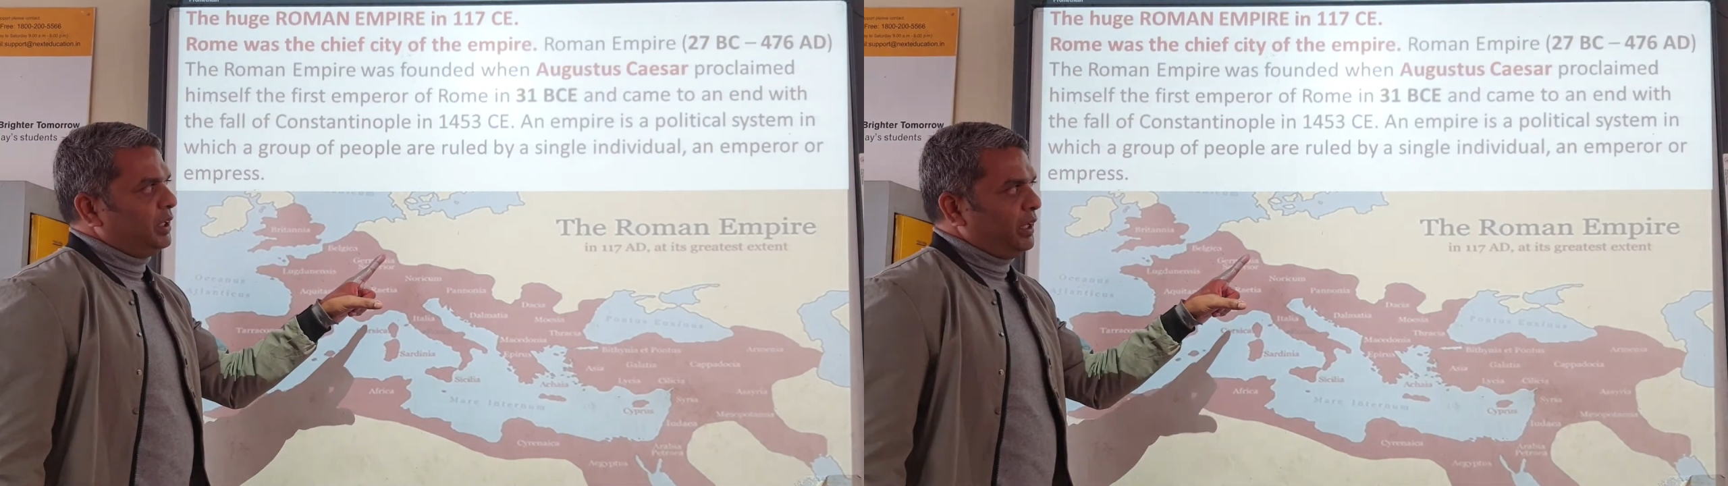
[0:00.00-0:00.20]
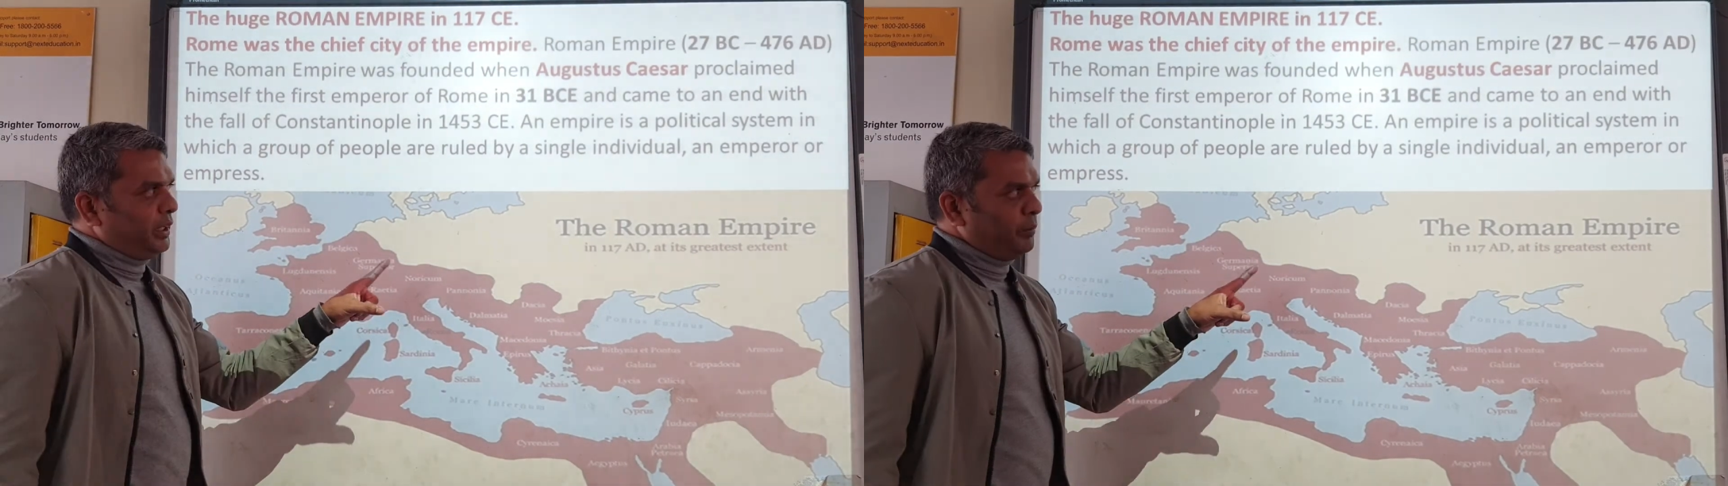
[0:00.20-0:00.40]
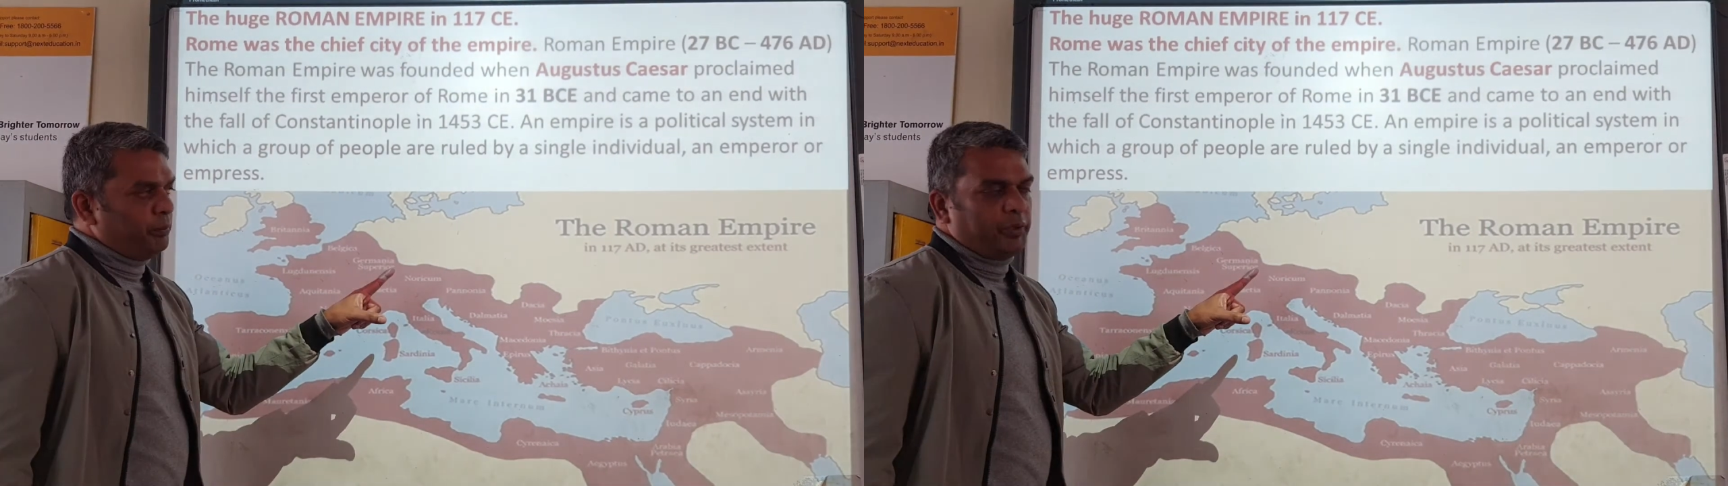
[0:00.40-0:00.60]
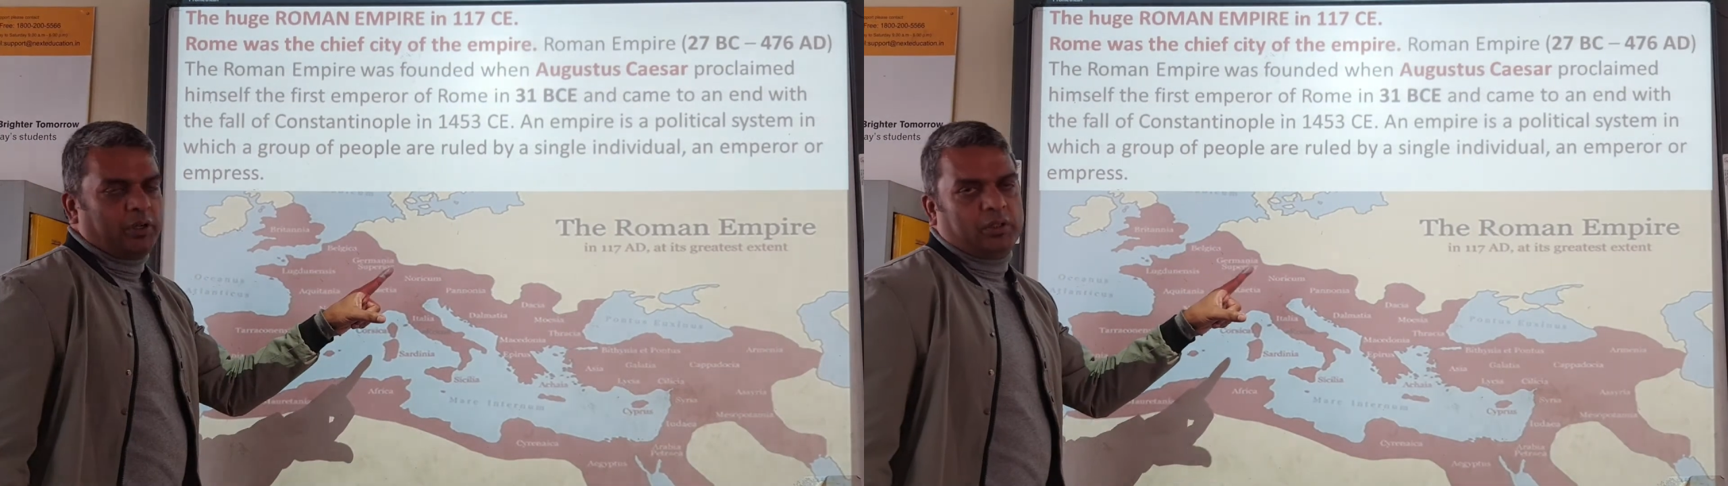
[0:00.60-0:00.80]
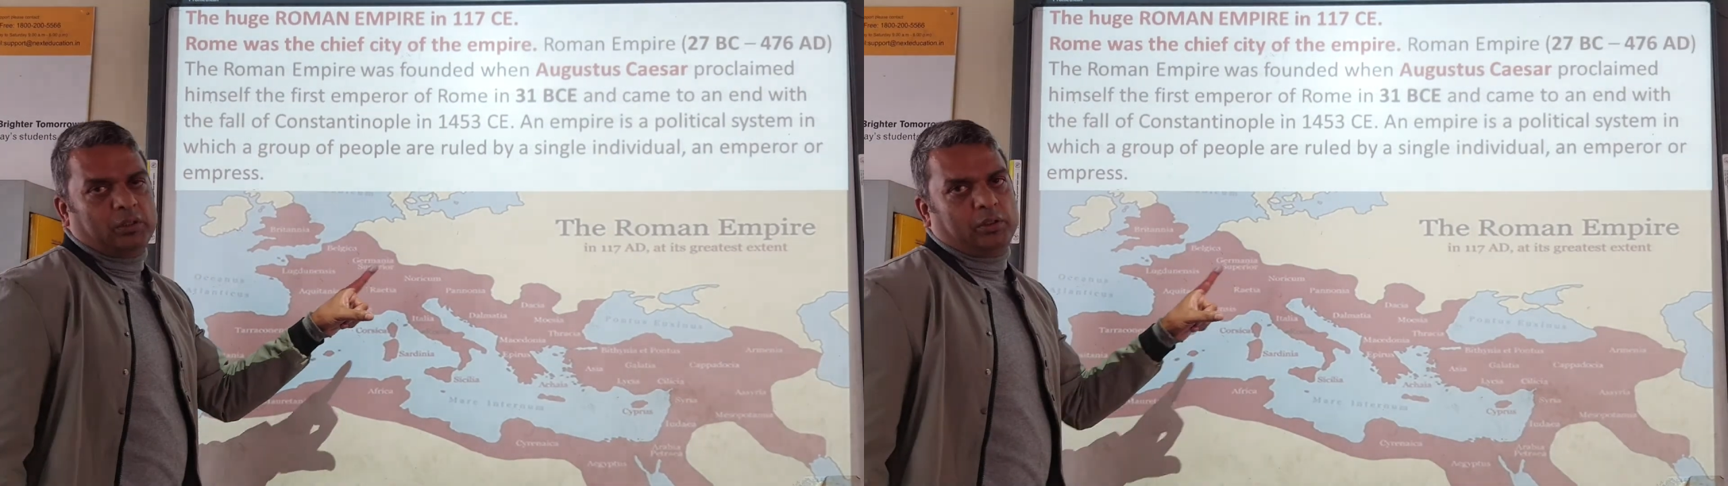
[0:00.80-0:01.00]
an
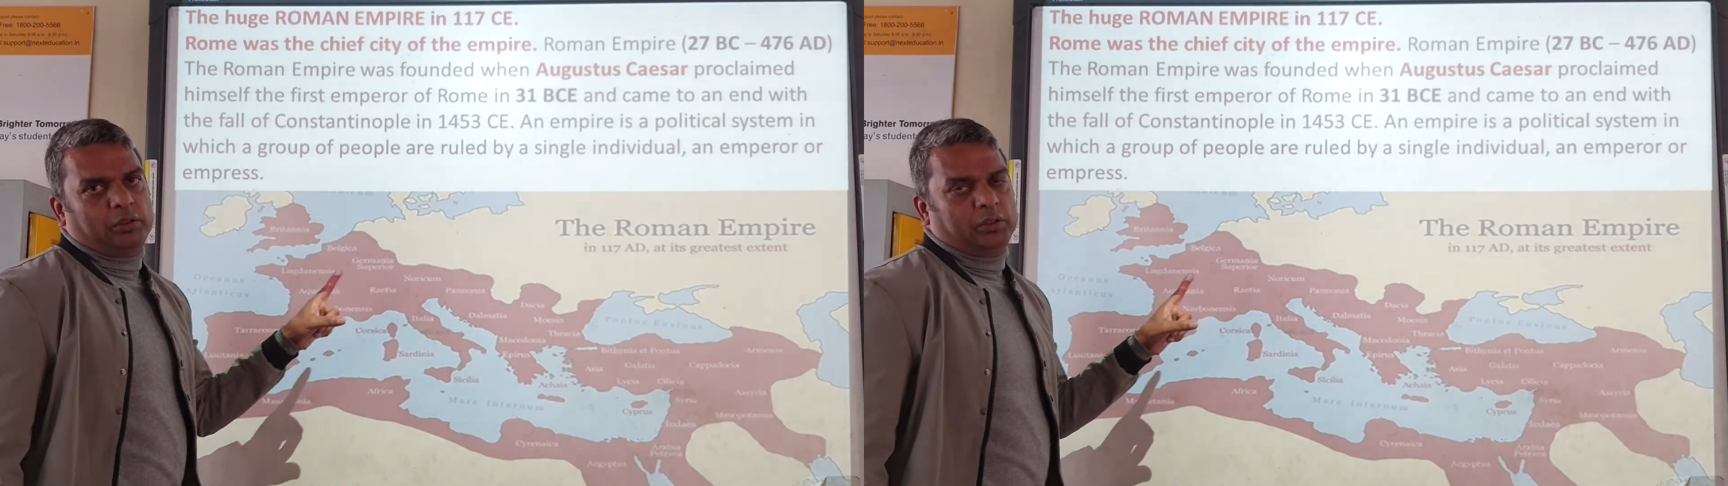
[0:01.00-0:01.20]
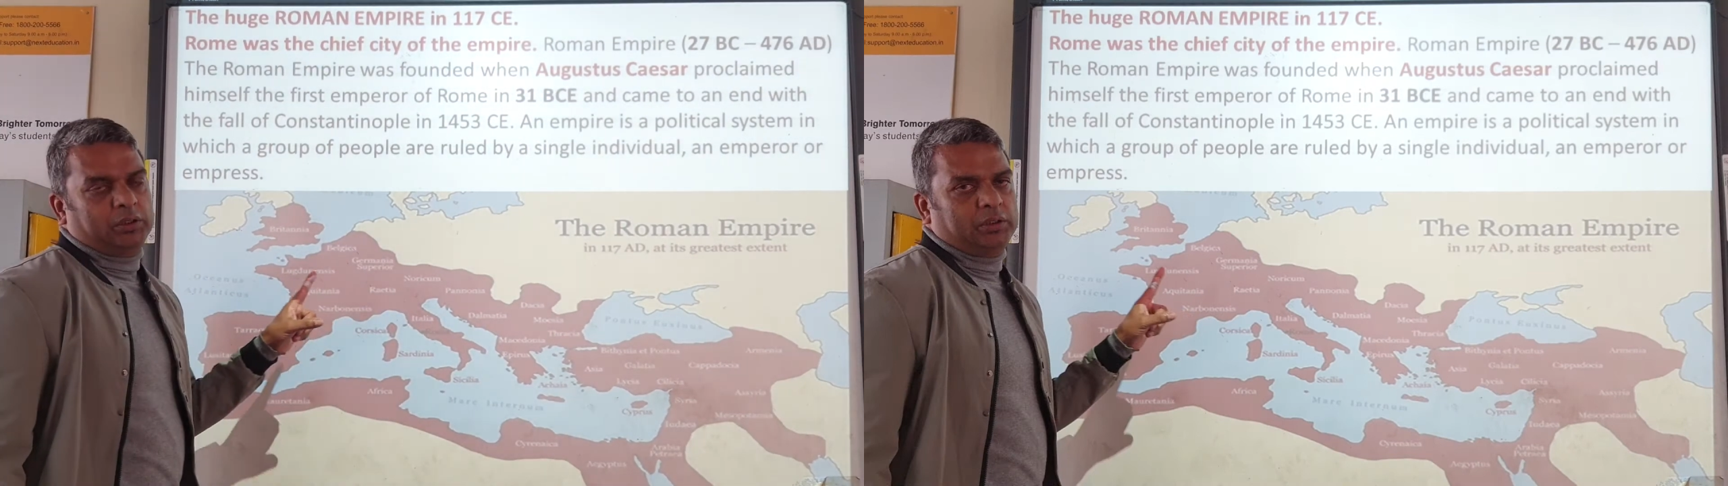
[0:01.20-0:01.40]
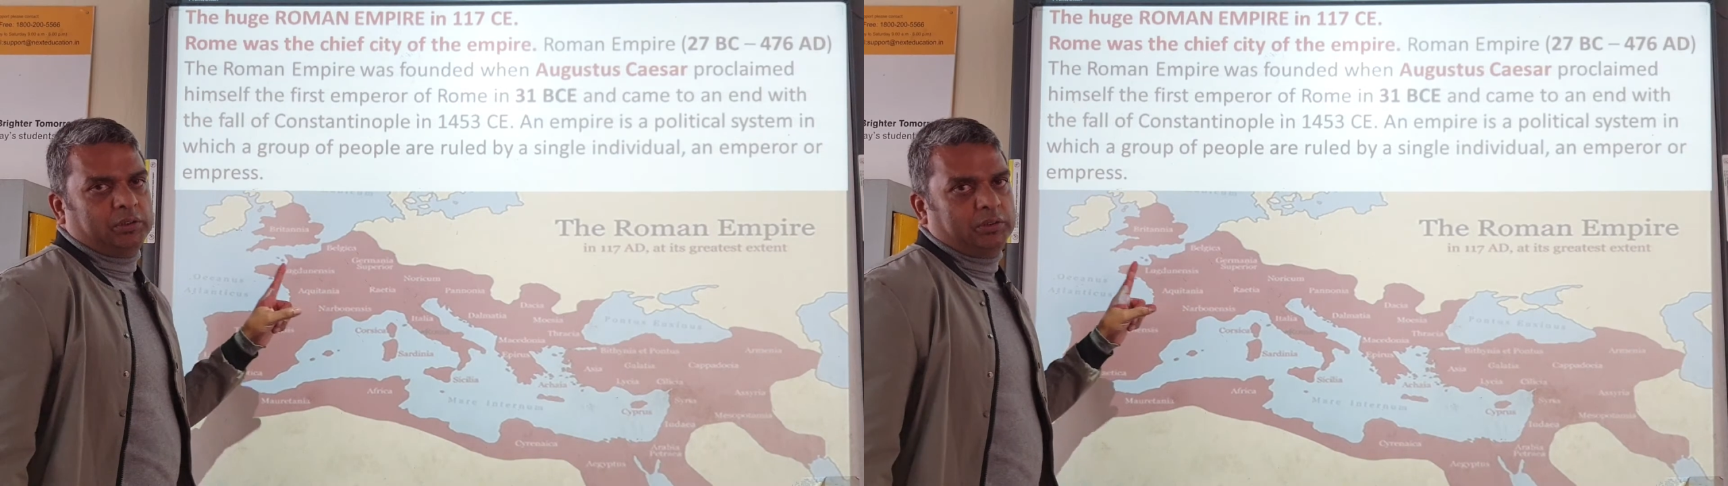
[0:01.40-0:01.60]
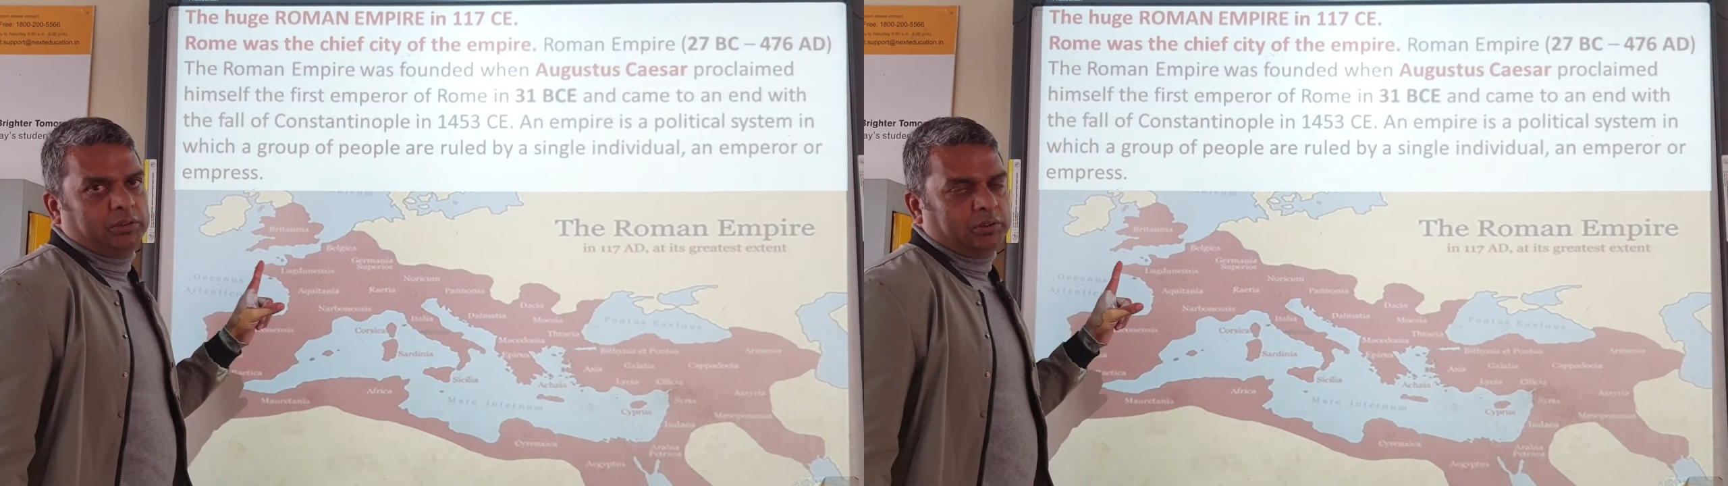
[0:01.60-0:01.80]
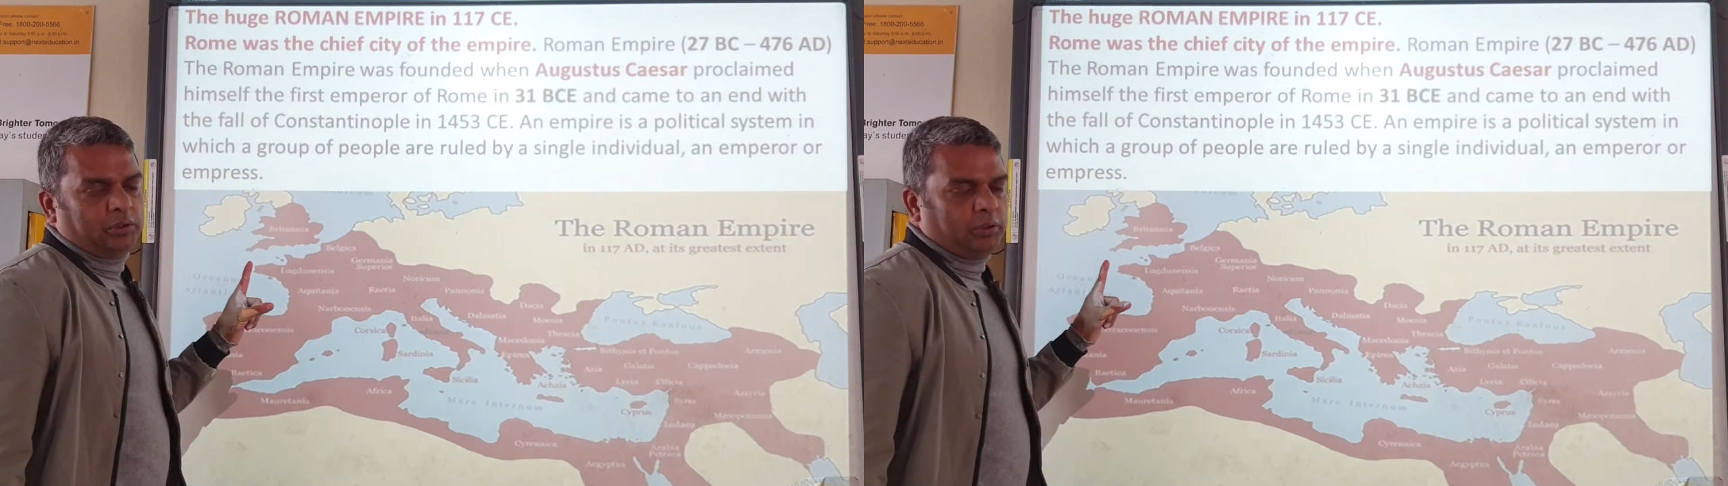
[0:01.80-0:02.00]
emperor
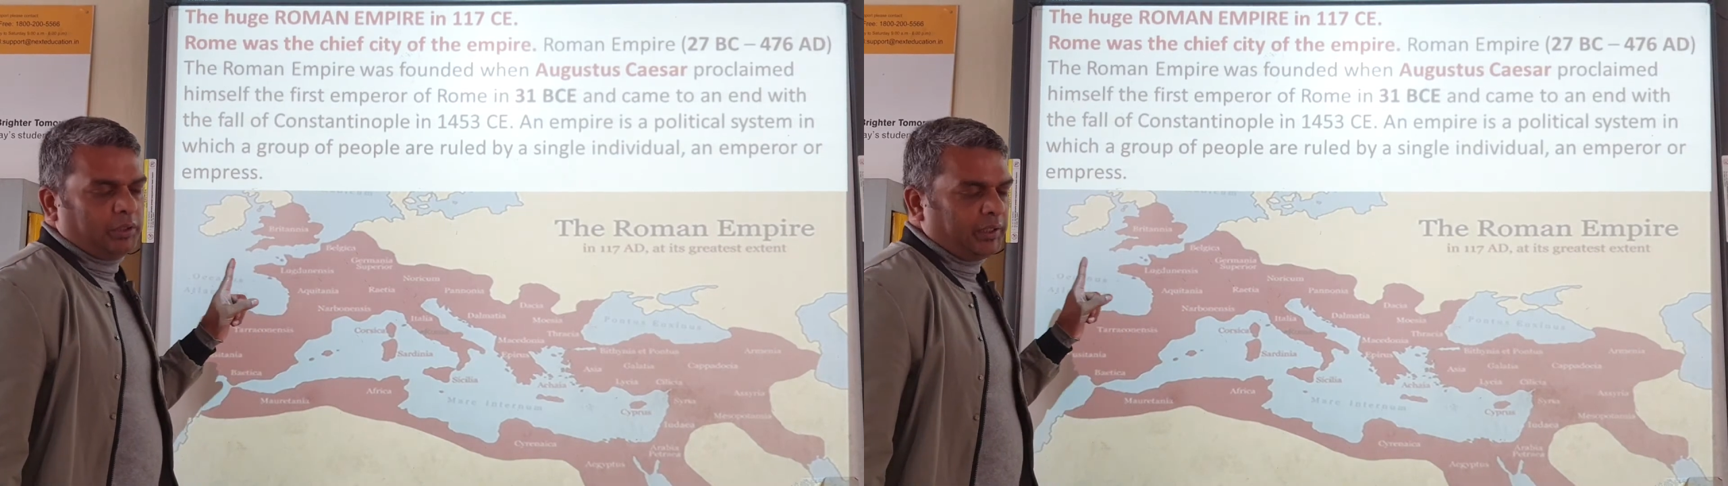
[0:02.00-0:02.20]
or